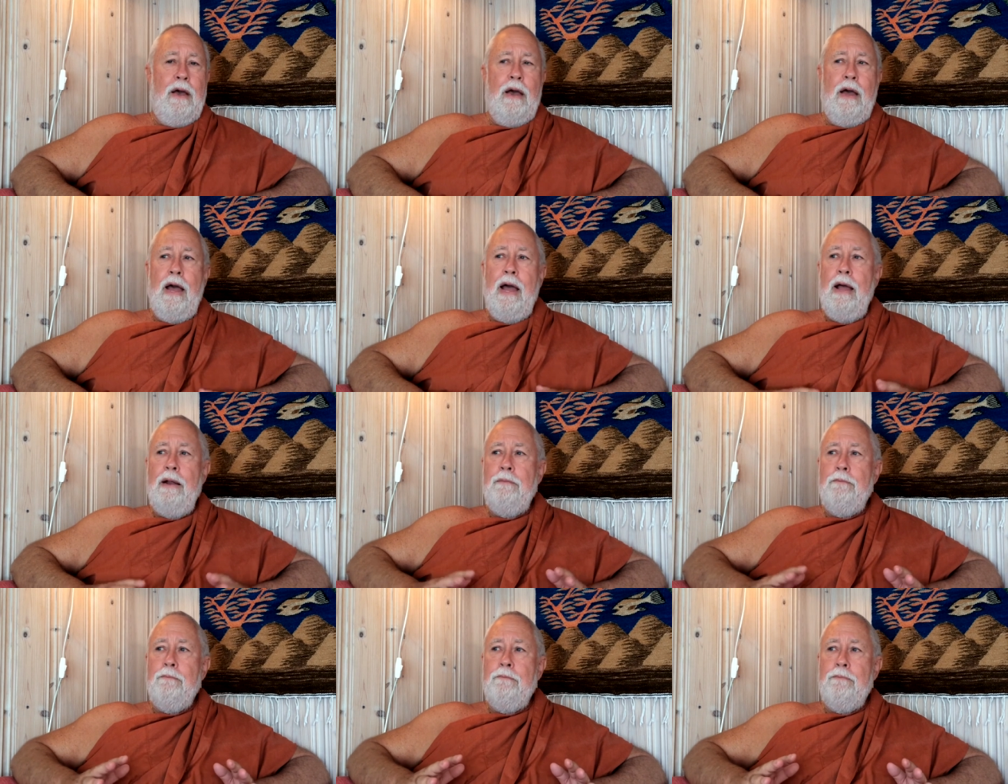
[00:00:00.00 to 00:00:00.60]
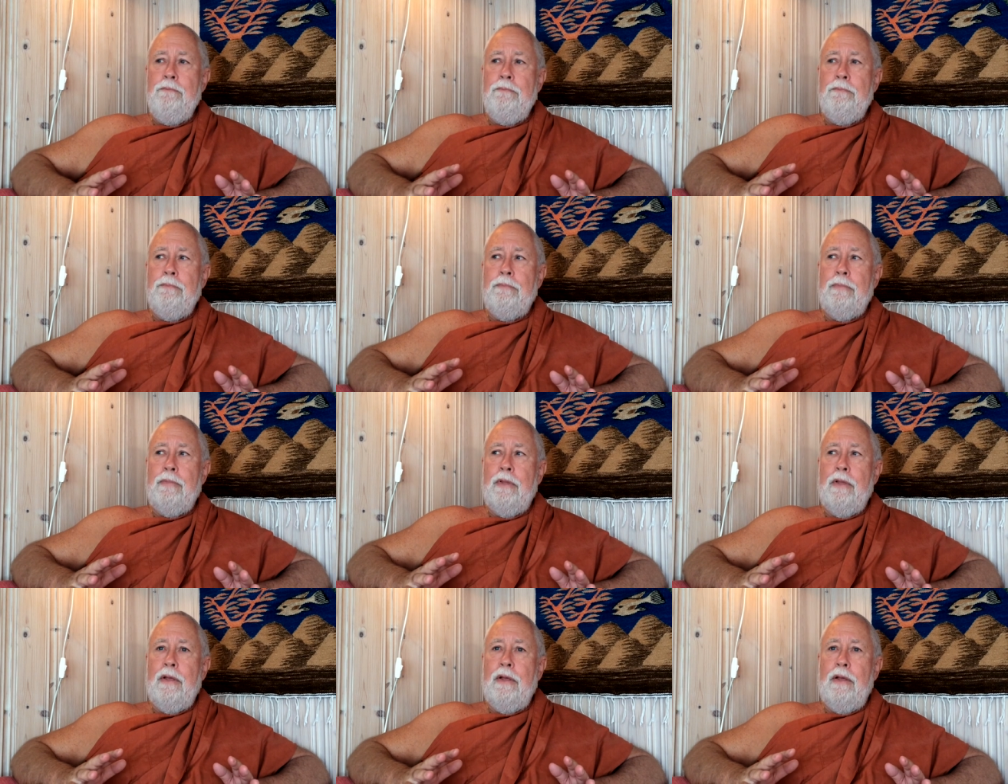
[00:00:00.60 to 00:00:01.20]
And
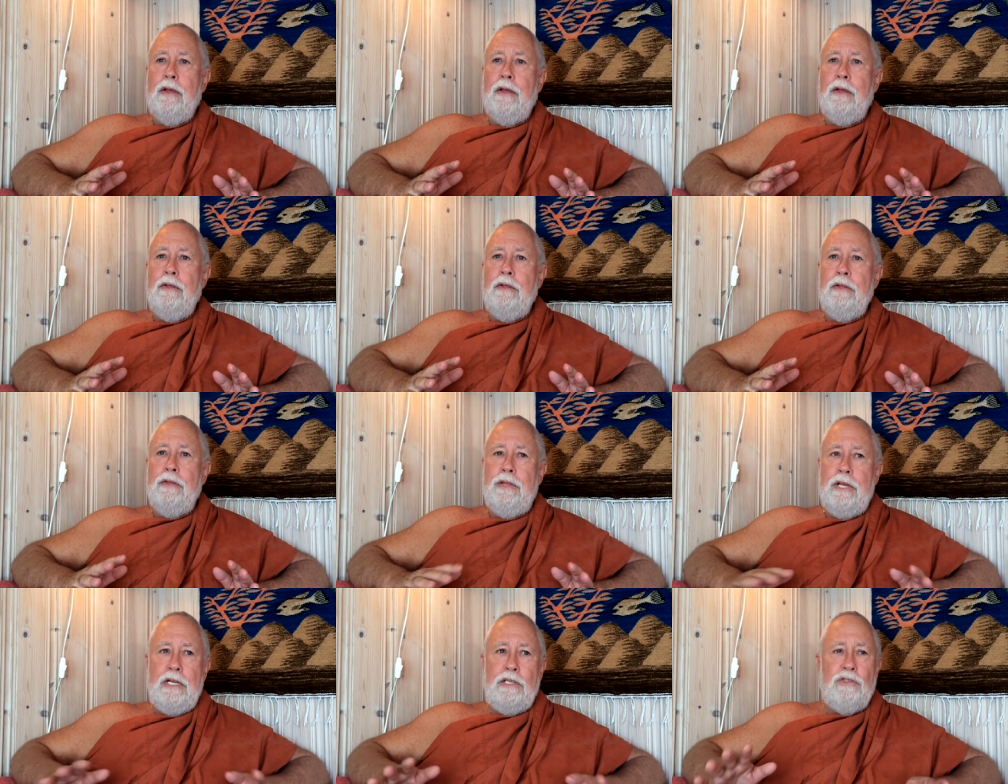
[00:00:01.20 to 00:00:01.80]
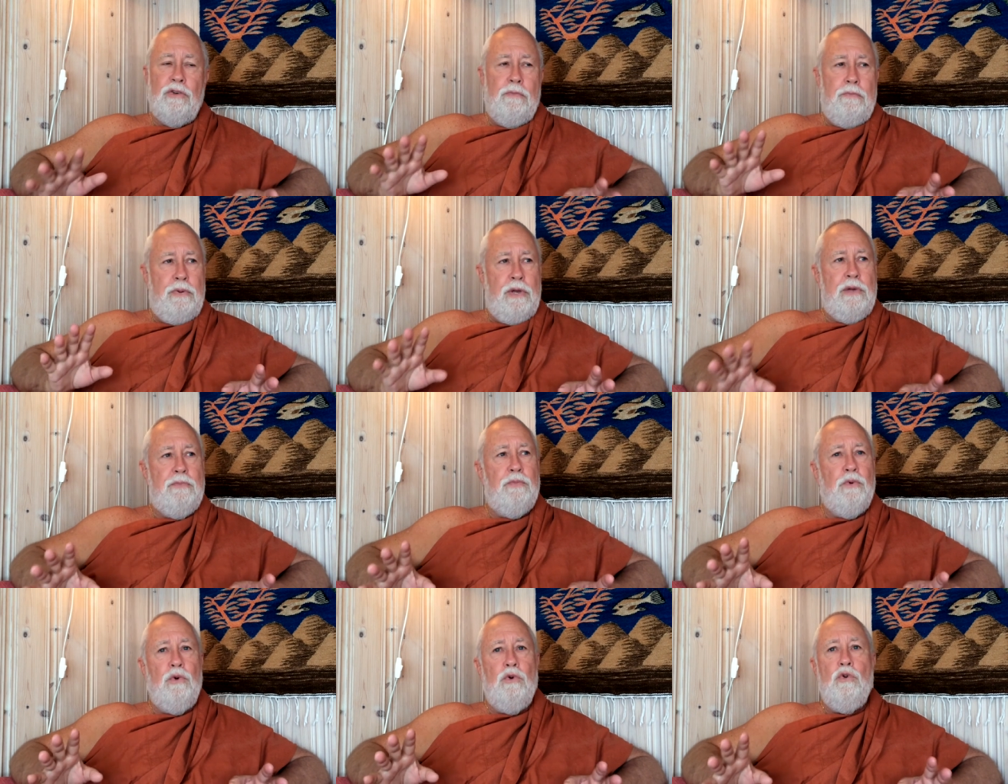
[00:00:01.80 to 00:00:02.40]
these are
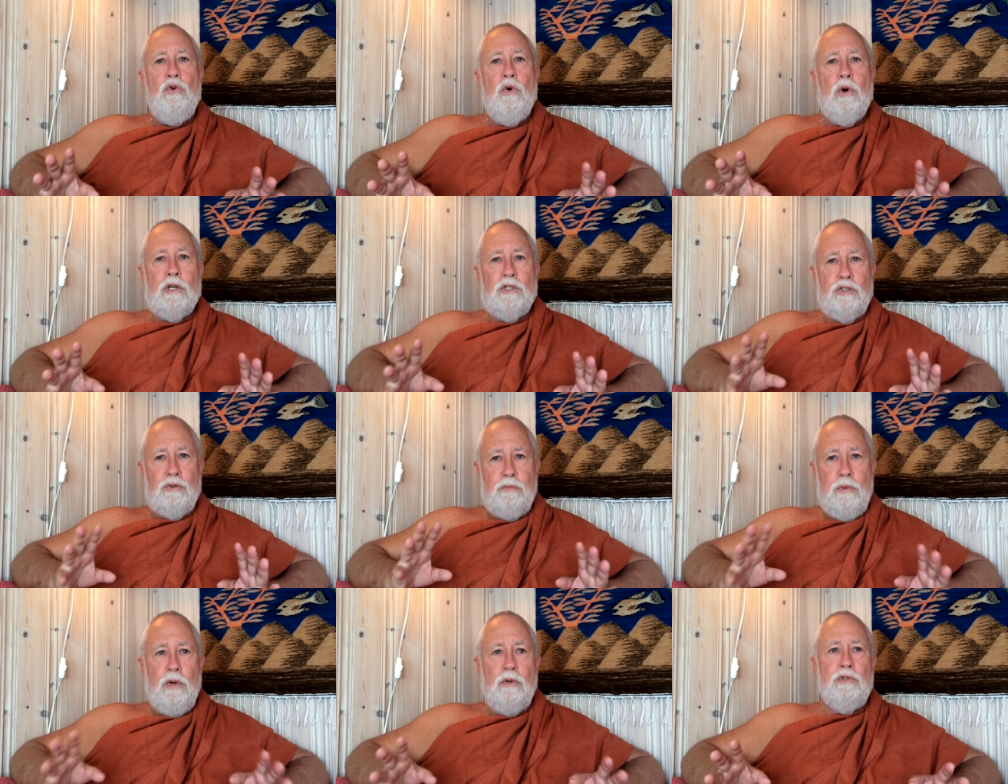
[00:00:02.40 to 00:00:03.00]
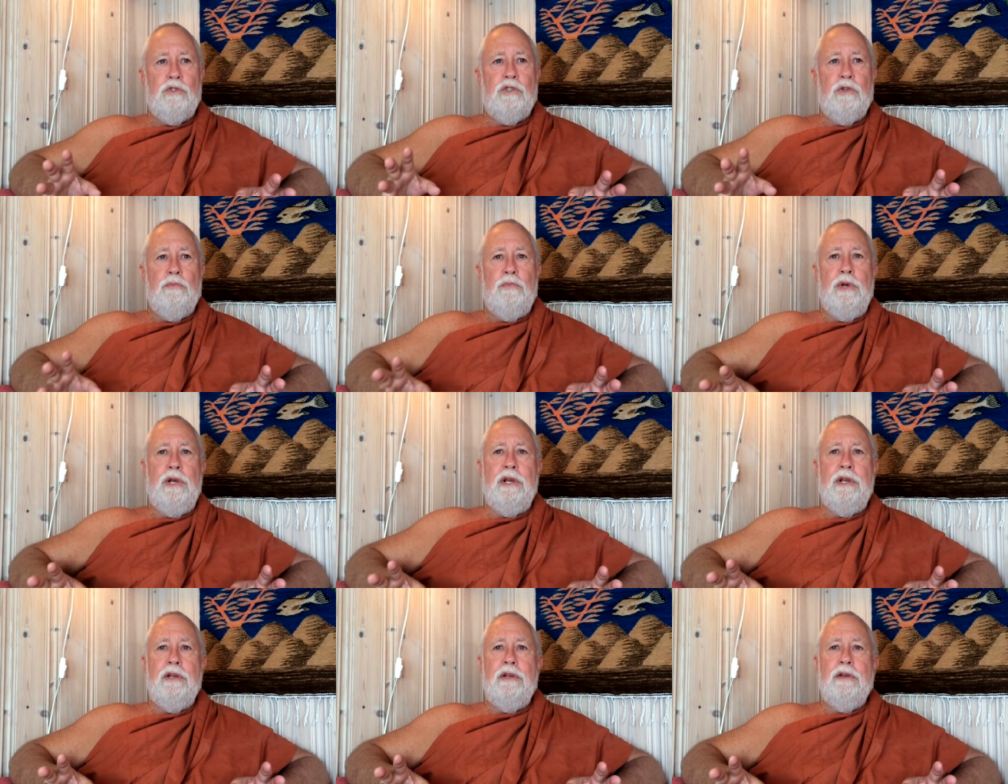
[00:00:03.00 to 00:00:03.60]
people who are supposed to
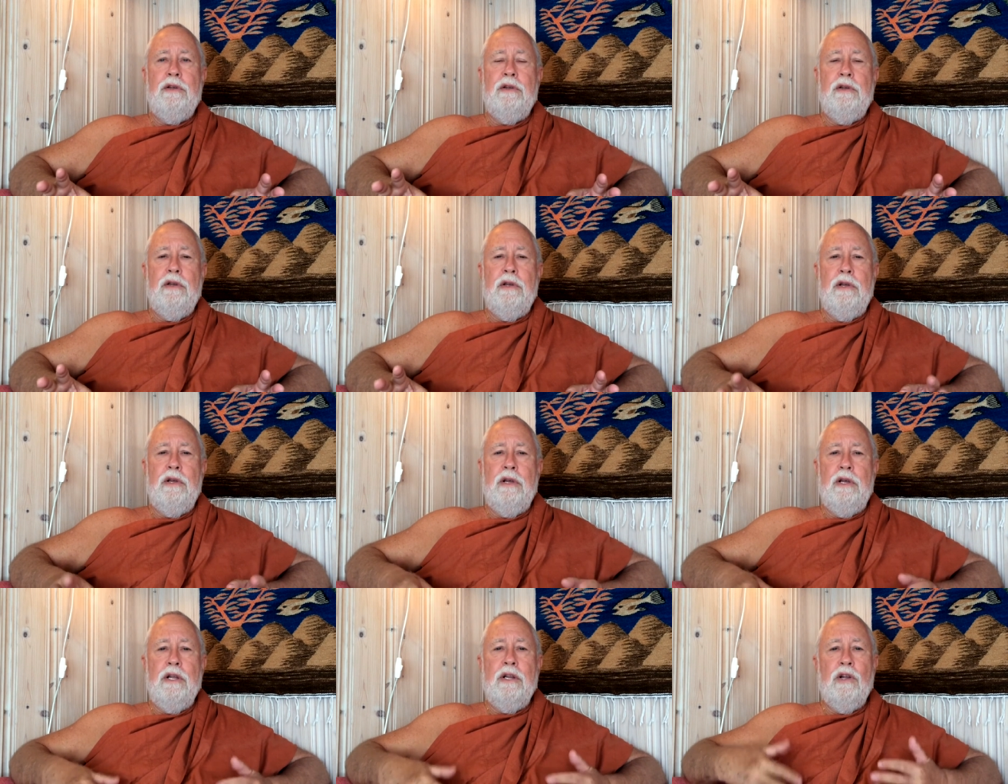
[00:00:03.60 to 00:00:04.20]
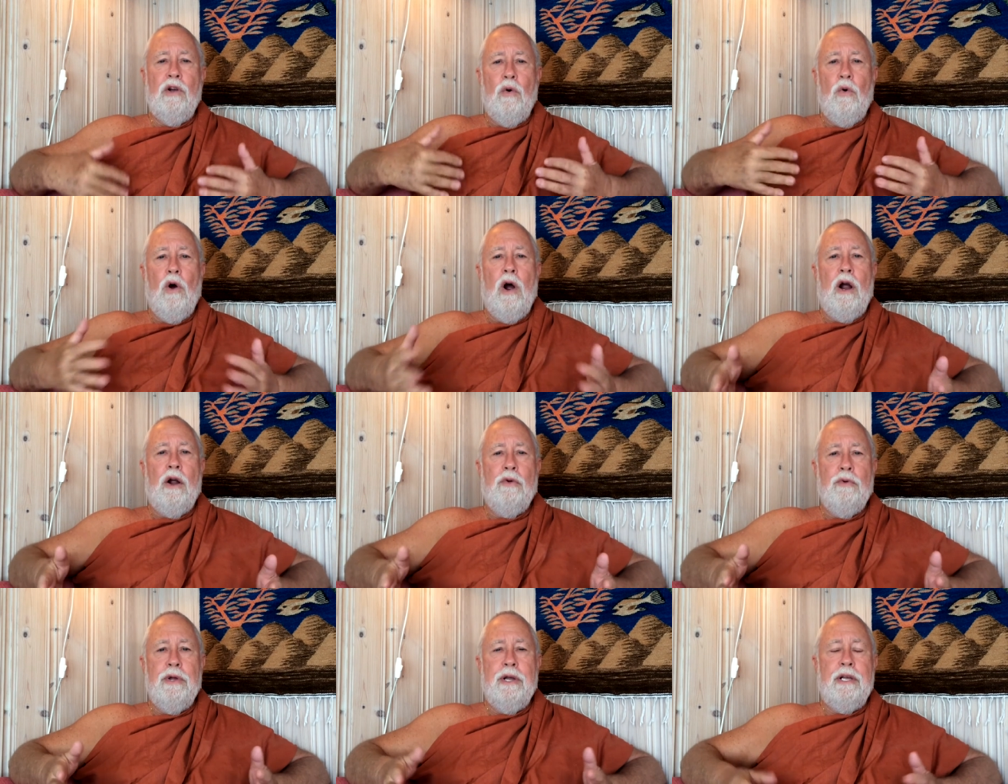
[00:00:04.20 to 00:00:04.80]
be
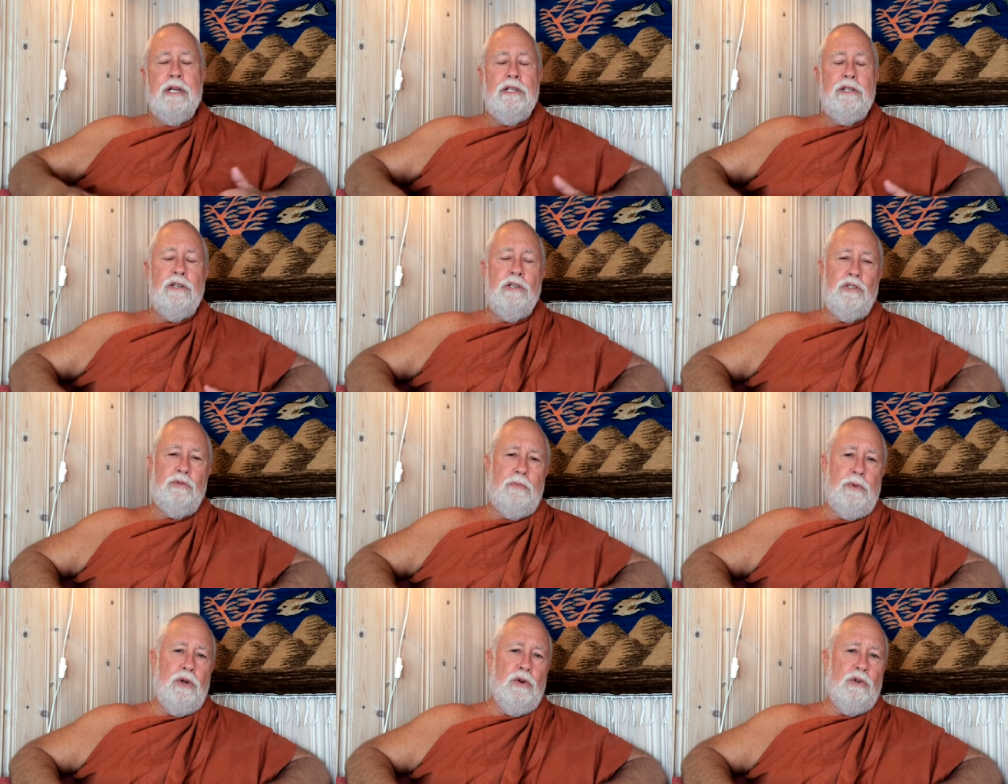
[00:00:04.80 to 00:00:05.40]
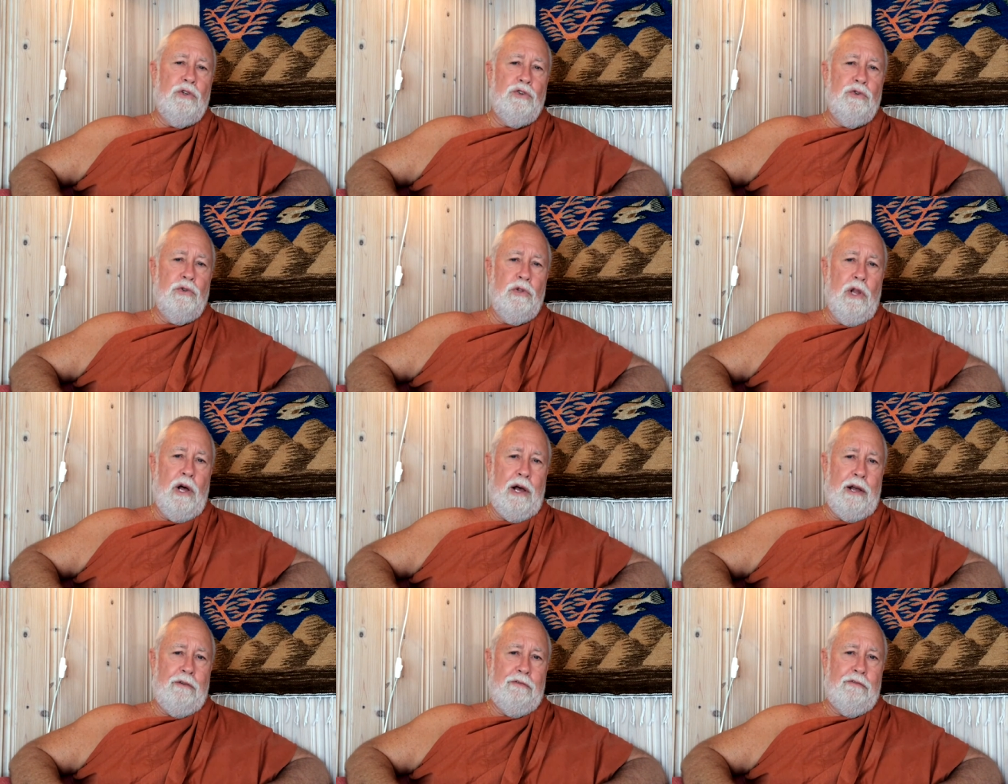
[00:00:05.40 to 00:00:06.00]
inquiring into spiritual
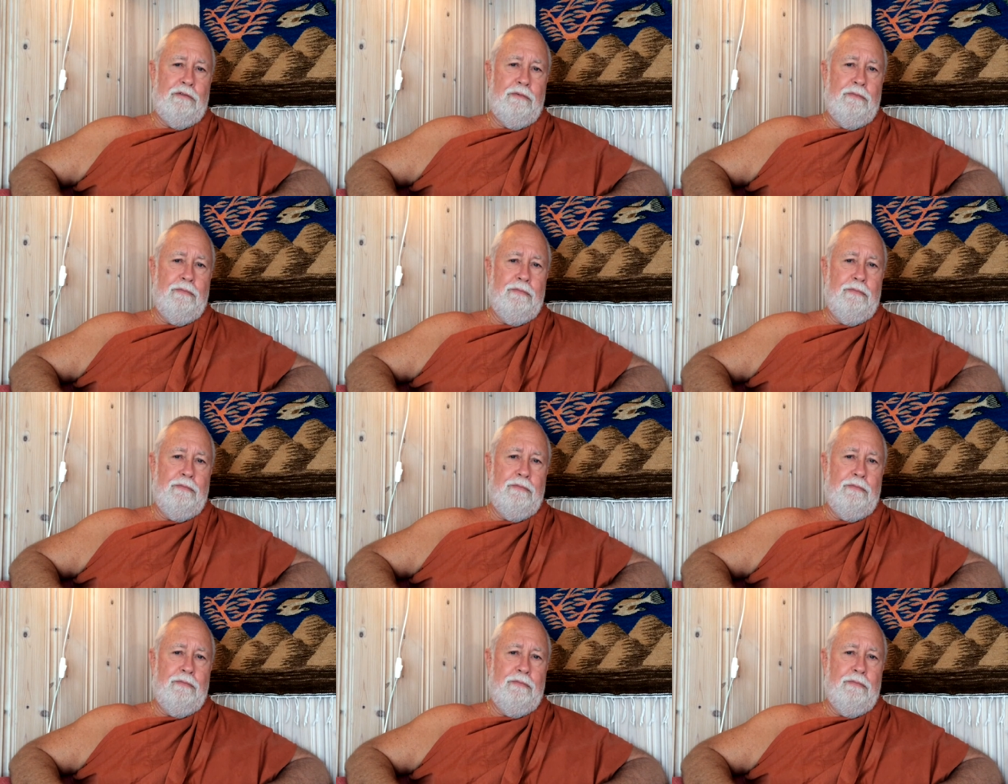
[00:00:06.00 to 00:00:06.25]
life.